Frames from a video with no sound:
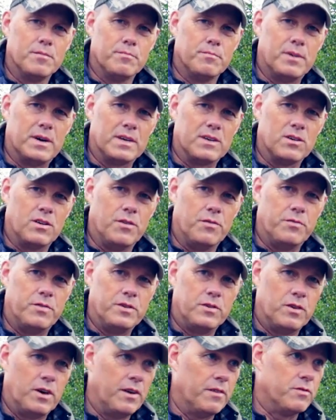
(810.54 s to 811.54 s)
But
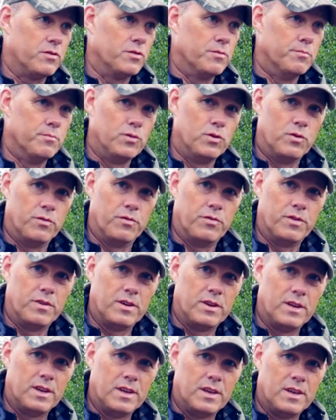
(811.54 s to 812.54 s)
often you have to move.
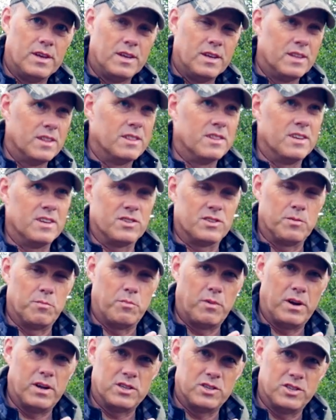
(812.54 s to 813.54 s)
There are some
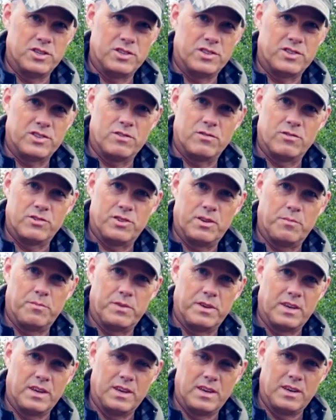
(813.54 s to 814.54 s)
branches or
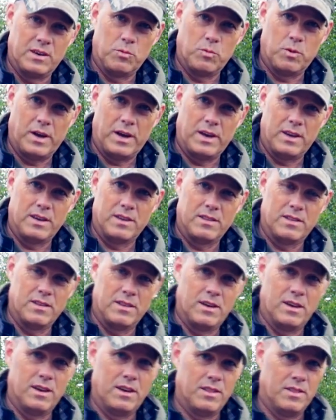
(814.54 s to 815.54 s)
something in the way,
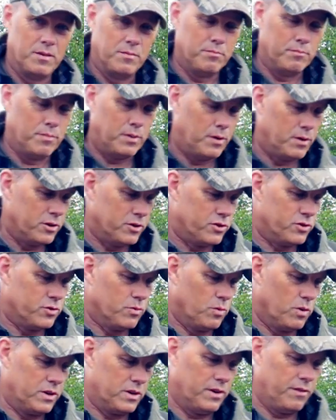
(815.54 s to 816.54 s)
the birds or
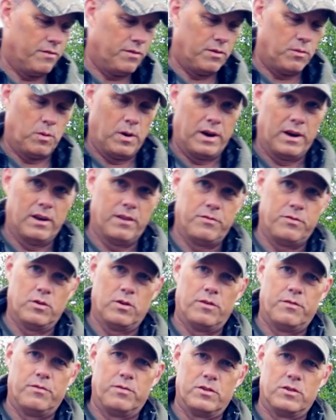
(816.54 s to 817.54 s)
whatever wildlife
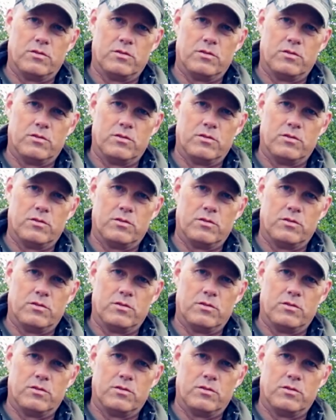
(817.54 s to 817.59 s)
you're